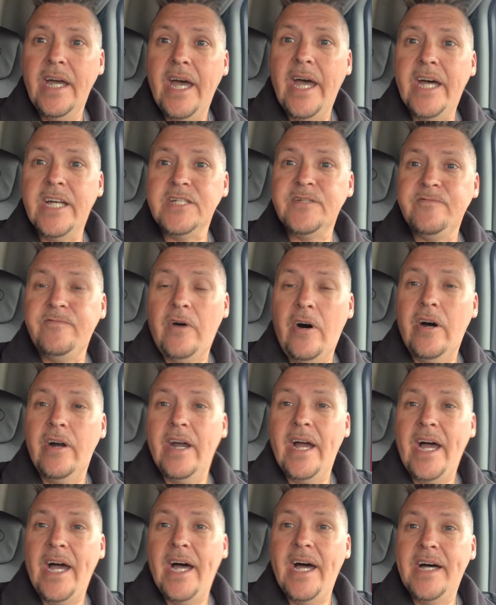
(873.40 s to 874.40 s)
as far
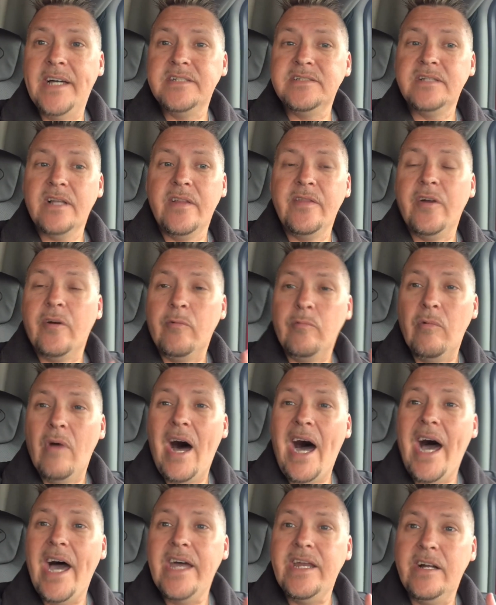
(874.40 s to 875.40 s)
as the
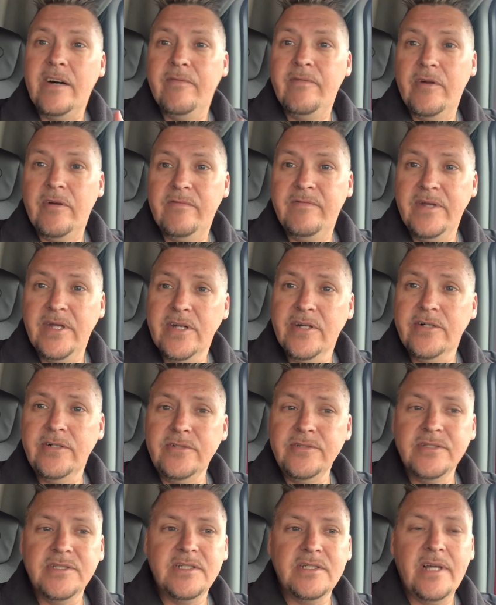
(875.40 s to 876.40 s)
ride of their
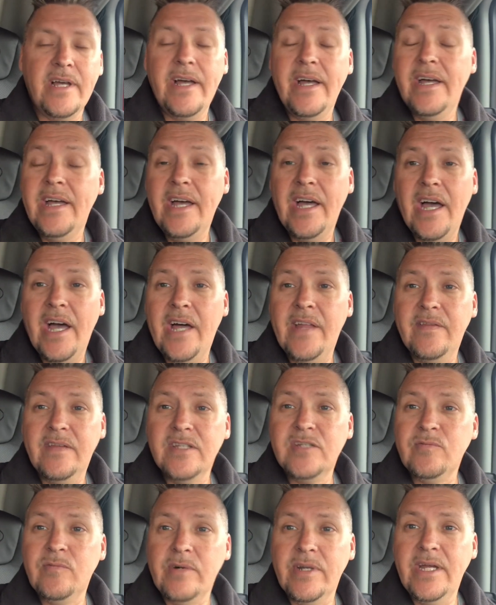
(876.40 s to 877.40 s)
vehicles. And
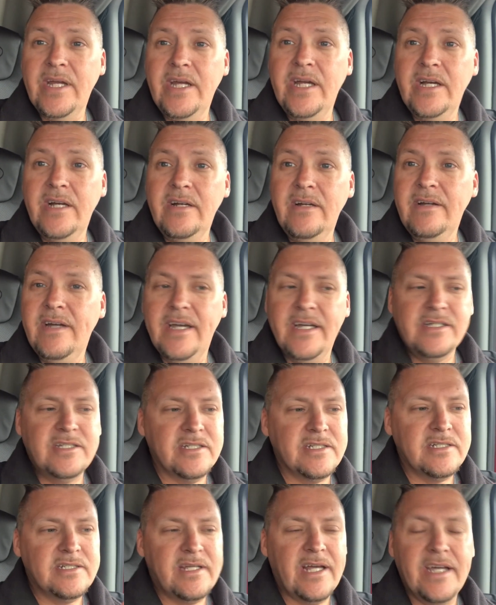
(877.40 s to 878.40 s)
this one here, it
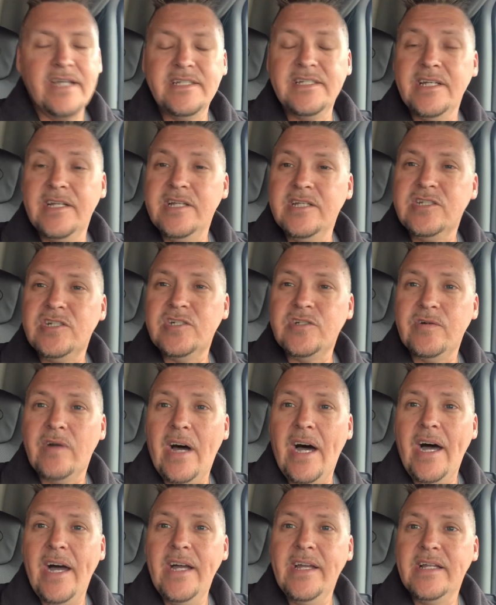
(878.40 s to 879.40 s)
just takes it in
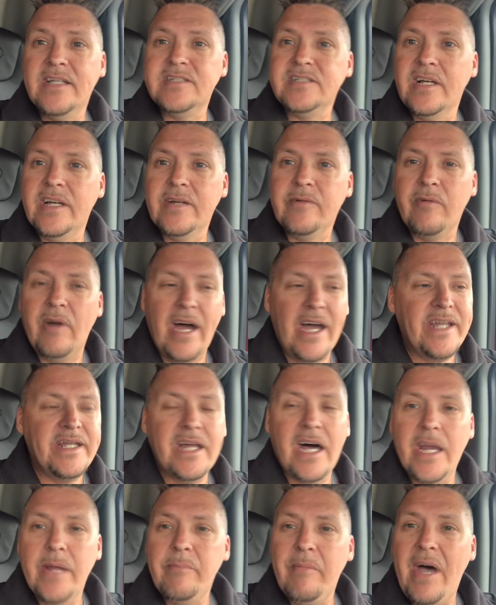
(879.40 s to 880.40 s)
stride. It's like riding
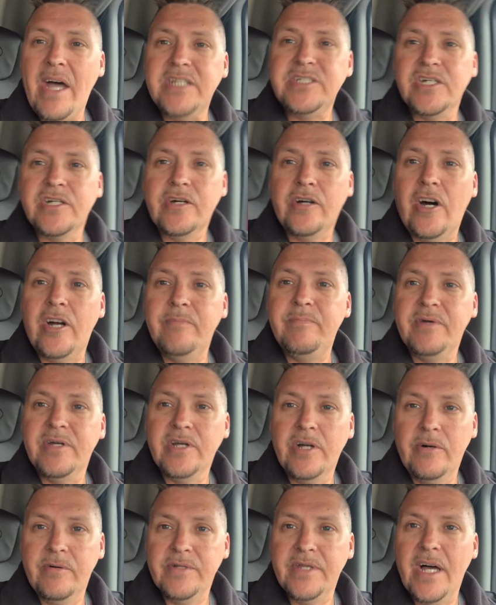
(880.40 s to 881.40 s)
on a magic carpet
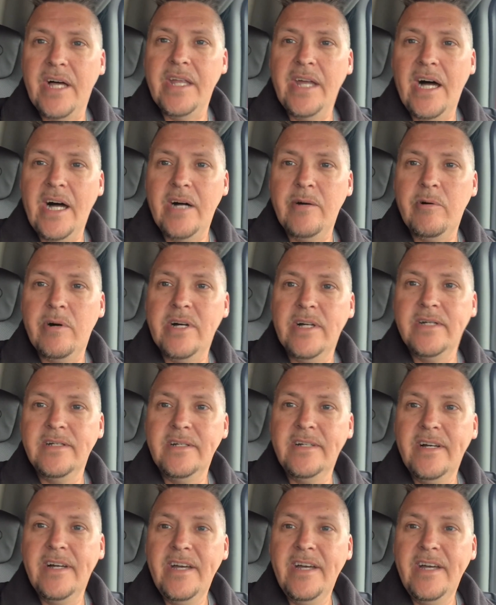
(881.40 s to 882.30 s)
going down the highway.